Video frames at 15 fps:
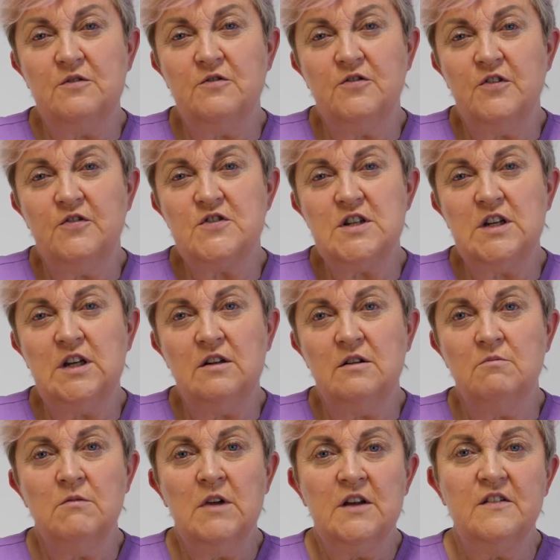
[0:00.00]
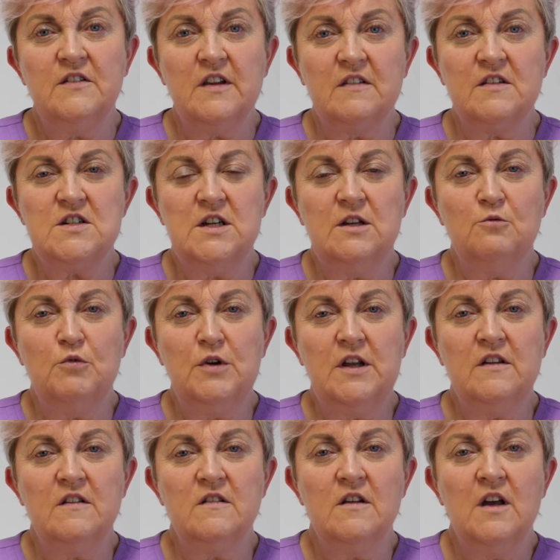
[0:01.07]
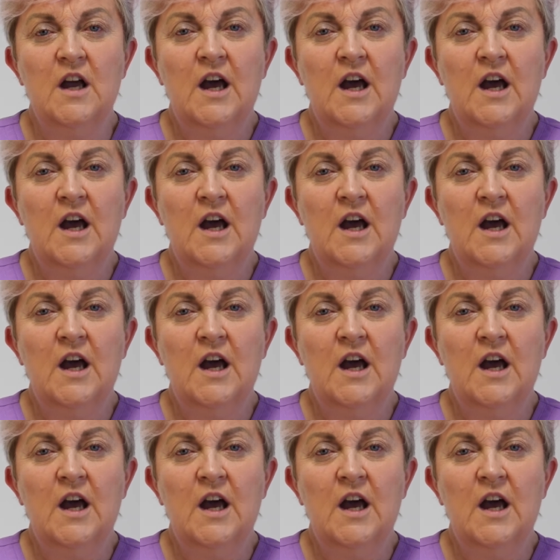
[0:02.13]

15, 16 weeks.